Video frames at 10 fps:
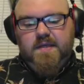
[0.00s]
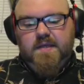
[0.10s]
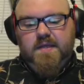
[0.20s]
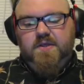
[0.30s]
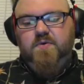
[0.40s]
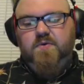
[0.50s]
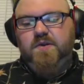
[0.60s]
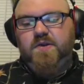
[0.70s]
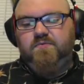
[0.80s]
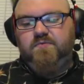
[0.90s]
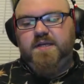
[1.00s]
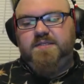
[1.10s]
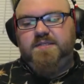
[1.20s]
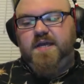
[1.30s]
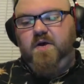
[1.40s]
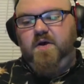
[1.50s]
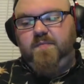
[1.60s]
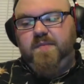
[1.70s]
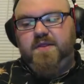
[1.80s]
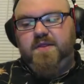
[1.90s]
you can really tell
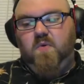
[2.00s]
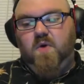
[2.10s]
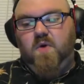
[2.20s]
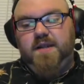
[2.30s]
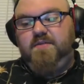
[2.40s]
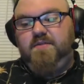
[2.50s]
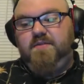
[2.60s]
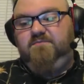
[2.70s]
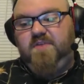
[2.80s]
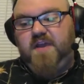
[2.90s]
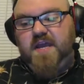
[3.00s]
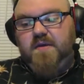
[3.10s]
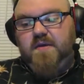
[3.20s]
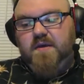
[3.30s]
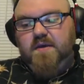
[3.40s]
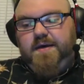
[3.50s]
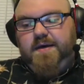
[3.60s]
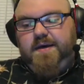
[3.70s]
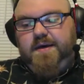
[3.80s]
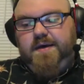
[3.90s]
by the quality of the vape.
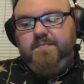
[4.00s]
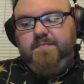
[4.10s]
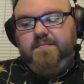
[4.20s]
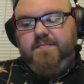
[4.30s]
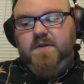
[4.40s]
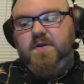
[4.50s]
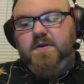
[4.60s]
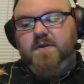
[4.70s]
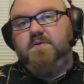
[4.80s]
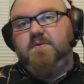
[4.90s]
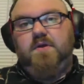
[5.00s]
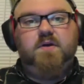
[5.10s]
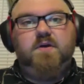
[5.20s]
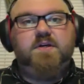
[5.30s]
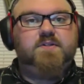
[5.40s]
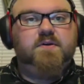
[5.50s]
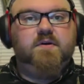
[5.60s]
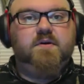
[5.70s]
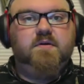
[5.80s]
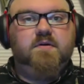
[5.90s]
You know, the looks
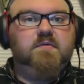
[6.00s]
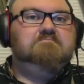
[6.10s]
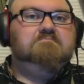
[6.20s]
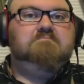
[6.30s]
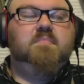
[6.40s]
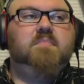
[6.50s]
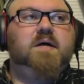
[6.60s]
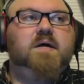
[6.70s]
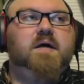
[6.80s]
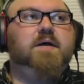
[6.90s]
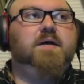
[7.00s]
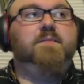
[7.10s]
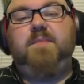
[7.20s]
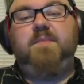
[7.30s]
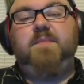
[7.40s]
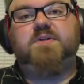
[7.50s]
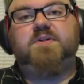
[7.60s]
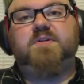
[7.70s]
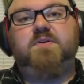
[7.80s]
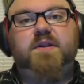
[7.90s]
are, in my
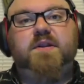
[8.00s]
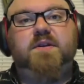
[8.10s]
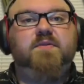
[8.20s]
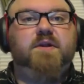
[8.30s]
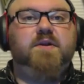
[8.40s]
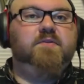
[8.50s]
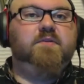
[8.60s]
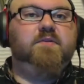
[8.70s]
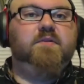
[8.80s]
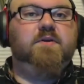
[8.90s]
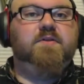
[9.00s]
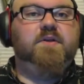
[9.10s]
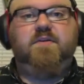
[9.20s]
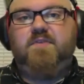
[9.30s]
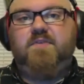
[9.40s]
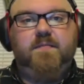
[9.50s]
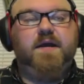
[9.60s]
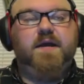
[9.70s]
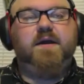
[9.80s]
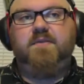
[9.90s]
personal opinion, they don't, you know, the Hellfire
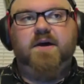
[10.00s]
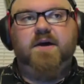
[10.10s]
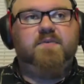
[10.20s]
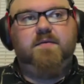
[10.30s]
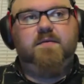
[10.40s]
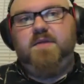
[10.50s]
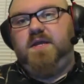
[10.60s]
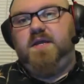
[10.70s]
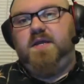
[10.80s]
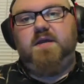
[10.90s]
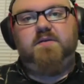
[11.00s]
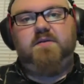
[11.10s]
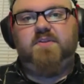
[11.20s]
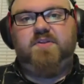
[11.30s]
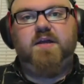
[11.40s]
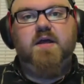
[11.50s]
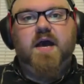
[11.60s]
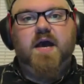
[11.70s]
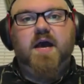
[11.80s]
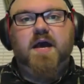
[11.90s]
Mega and the Hellfire Mini and everything,
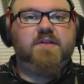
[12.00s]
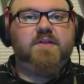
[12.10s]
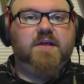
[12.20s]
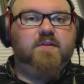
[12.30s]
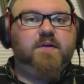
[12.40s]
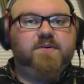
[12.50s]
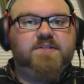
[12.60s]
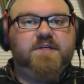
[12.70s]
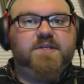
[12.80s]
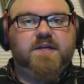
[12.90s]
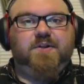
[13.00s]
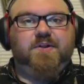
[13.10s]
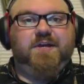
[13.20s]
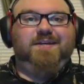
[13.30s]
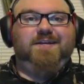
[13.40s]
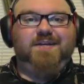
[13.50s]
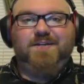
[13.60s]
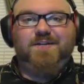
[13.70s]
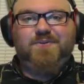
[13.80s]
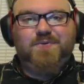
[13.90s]
I don't think they look particularly
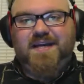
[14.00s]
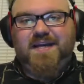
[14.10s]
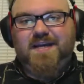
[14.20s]
interesting.